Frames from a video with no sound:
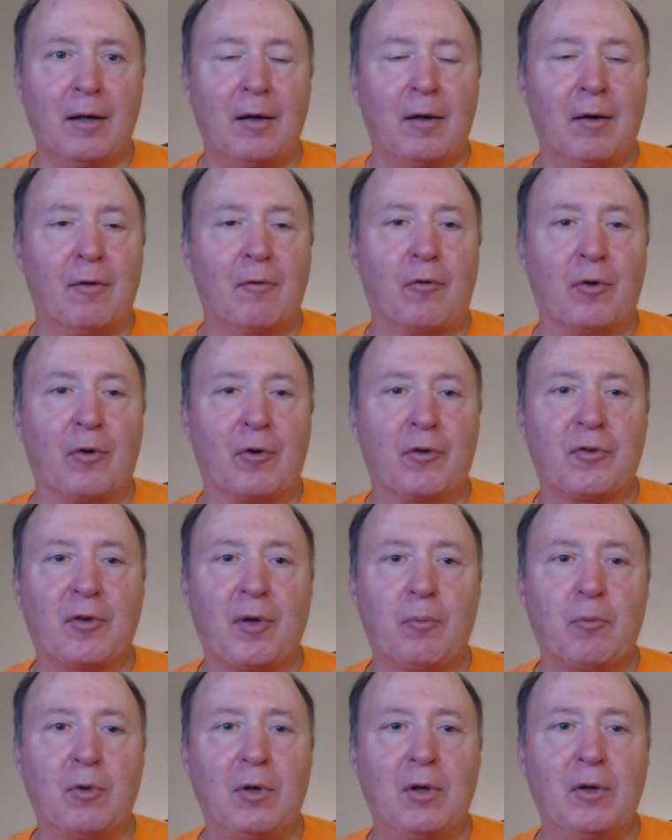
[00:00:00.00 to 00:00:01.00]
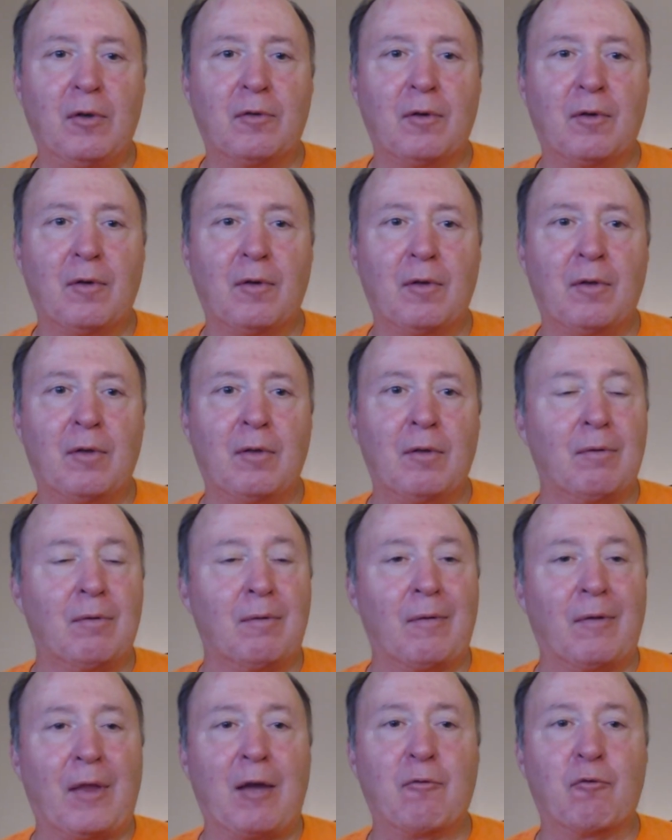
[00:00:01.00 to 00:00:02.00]
For some reason,
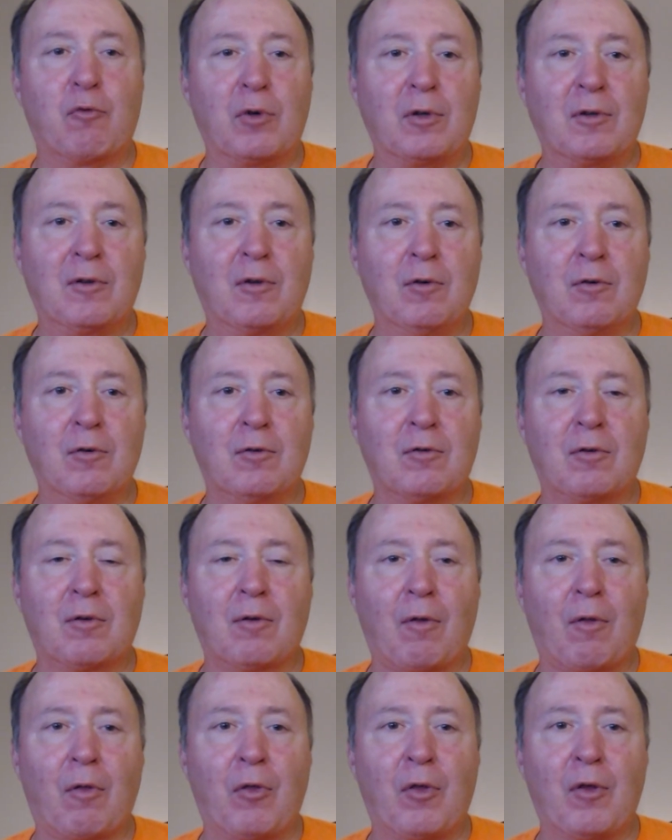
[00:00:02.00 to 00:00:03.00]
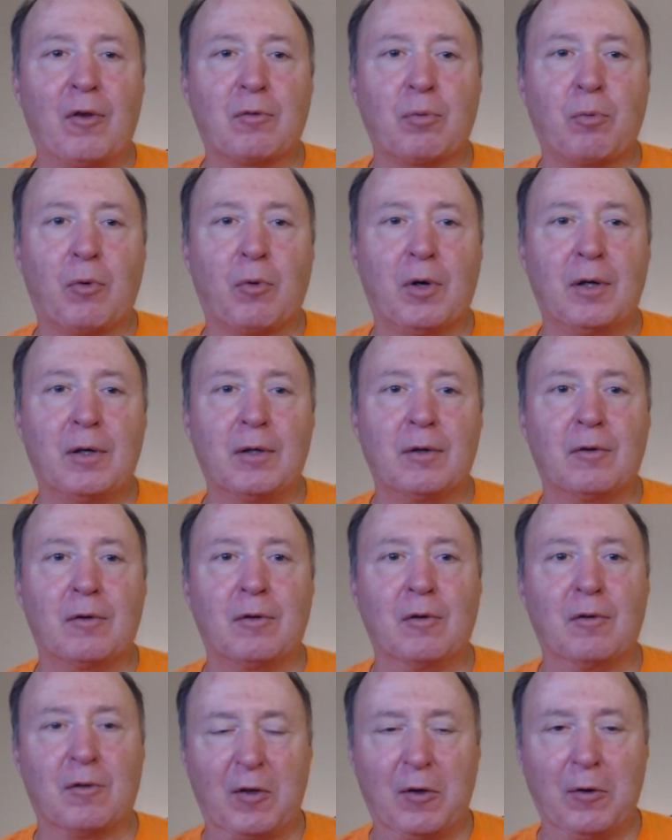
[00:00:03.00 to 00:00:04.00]
they've reduced this one
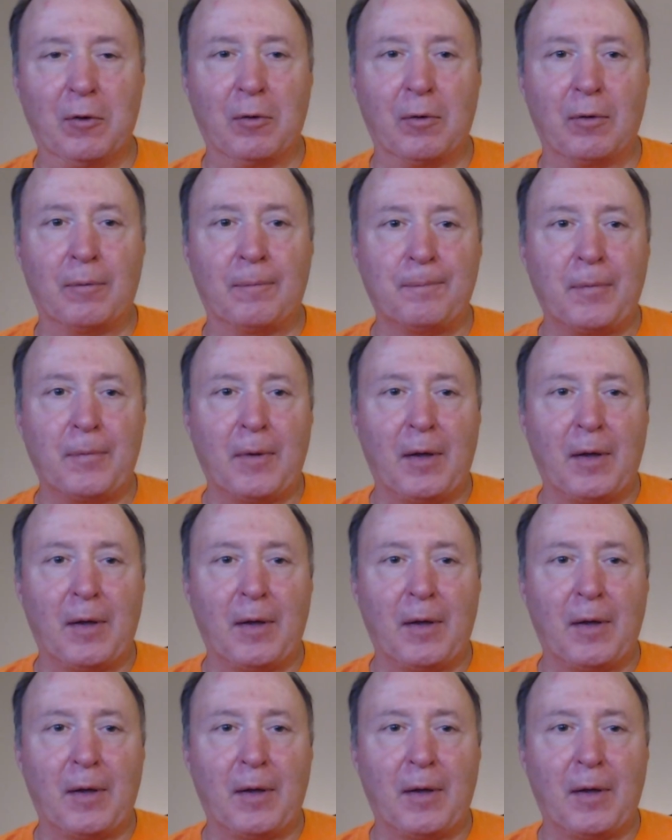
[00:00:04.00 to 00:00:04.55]
to 2.